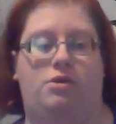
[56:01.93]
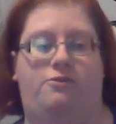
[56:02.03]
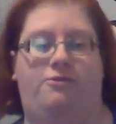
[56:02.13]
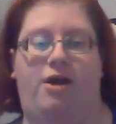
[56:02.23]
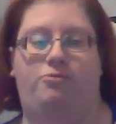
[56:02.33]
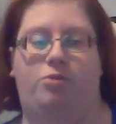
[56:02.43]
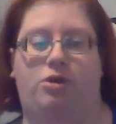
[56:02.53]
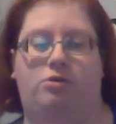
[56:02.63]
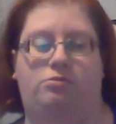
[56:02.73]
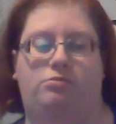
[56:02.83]

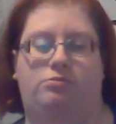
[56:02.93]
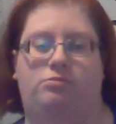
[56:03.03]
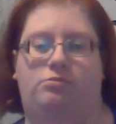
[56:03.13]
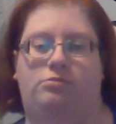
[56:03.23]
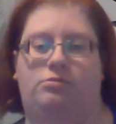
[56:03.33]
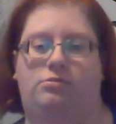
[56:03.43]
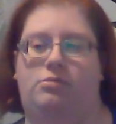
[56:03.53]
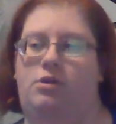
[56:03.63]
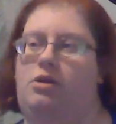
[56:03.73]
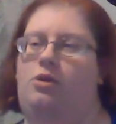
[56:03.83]
5-book
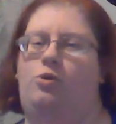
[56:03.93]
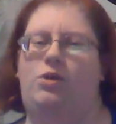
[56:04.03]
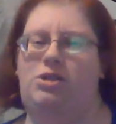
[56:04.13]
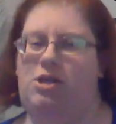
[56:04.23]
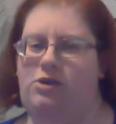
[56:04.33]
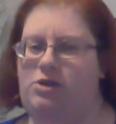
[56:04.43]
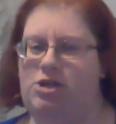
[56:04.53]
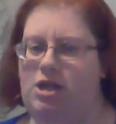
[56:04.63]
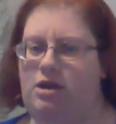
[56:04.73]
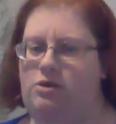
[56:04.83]

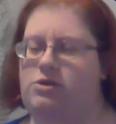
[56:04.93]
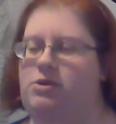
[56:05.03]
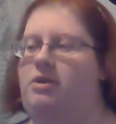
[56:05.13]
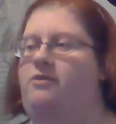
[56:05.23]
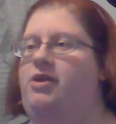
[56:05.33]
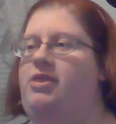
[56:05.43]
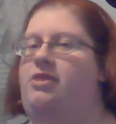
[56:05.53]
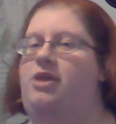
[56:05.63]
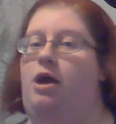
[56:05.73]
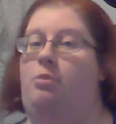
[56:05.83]
quintilogy or something like
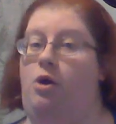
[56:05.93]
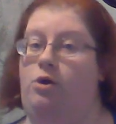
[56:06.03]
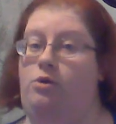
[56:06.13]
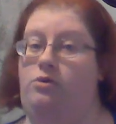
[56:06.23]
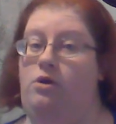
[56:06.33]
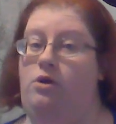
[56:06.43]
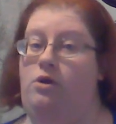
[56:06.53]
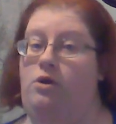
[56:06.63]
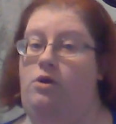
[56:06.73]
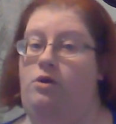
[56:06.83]
that I borrowed
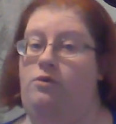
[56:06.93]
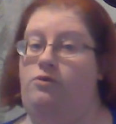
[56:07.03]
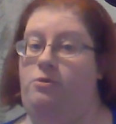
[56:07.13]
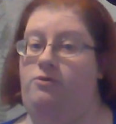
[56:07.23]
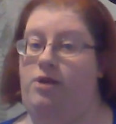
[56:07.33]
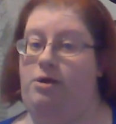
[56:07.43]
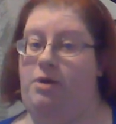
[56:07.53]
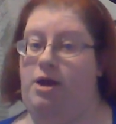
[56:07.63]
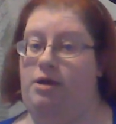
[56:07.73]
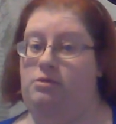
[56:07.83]
from a friend of
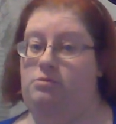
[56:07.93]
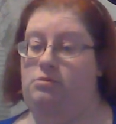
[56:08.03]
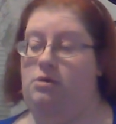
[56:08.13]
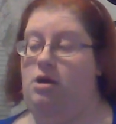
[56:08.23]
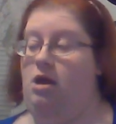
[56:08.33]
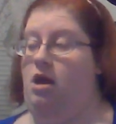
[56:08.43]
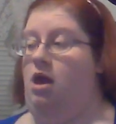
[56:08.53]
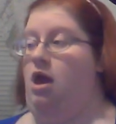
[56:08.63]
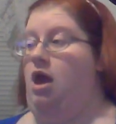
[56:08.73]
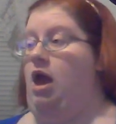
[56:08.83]
mine.
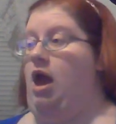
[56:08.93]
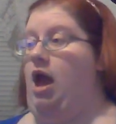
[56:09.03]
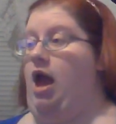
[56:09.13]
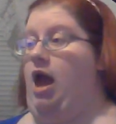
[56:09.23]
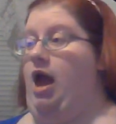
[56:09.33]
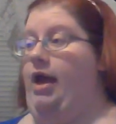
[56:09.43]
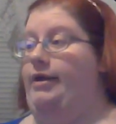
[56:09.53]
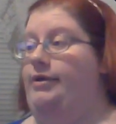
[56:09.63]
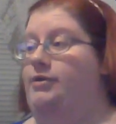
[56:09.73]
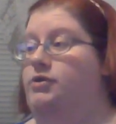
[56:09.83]

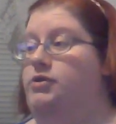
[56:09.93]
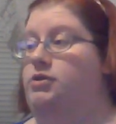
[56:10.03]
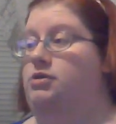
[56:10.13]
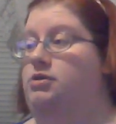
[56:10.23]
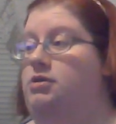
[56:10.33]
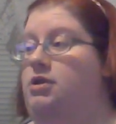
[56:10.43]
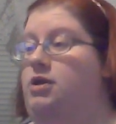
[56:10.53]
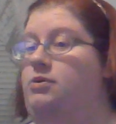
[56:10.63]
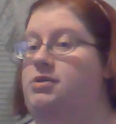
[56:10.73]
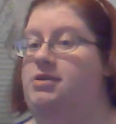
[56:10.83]
And
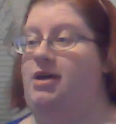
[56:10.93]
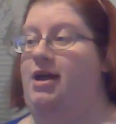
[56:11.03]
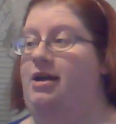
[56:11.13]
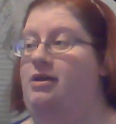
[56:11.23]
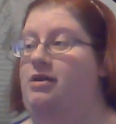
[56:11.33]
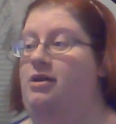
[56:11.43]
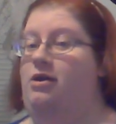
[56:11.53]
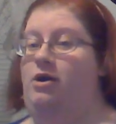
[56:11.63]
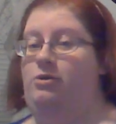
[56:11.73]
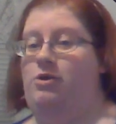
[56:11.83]
he was like,
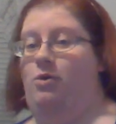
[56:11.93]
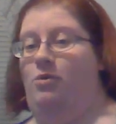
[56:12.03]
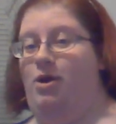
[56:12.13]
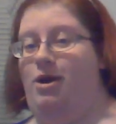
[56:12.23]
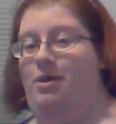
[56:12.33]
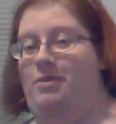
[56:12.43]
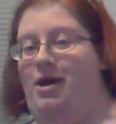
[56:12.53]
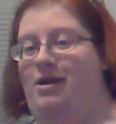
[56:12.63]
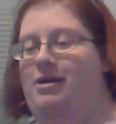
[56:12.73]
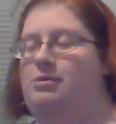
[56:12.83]
oh, don't worry
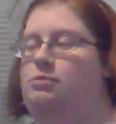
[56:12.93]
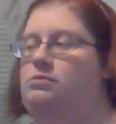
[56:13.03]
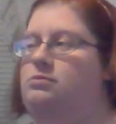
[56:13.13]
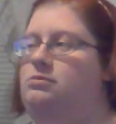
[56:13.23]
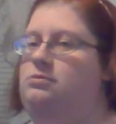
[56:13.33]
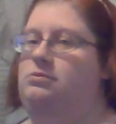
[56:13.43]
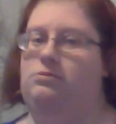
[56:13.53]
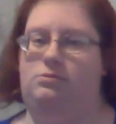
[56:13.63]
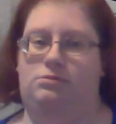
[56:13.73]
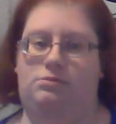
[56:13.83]
about it.
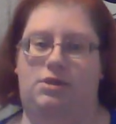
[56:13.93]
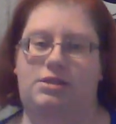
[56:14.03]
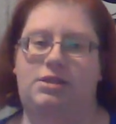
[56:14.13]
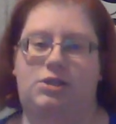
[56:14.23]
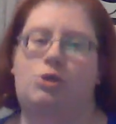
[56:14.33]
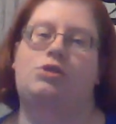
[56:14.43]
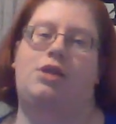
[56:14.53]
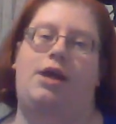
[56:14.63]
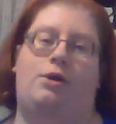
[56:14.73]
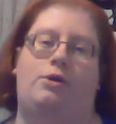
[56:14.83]
This is years
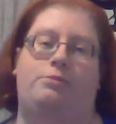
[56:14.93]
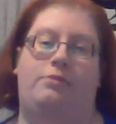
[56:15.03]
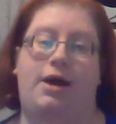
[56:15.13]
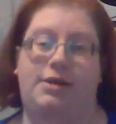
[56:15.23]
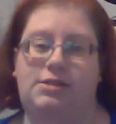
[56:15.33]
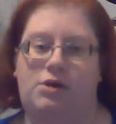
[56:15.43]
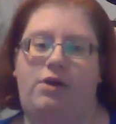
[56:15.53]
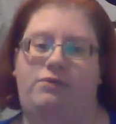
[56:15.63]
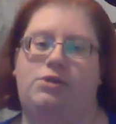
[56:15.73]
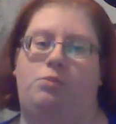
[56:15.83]
later. I still
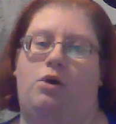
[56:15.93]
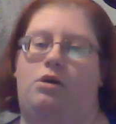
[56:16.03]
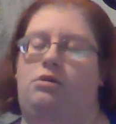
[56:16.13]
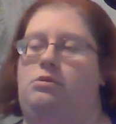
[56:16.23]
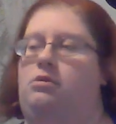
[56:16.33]
have his book.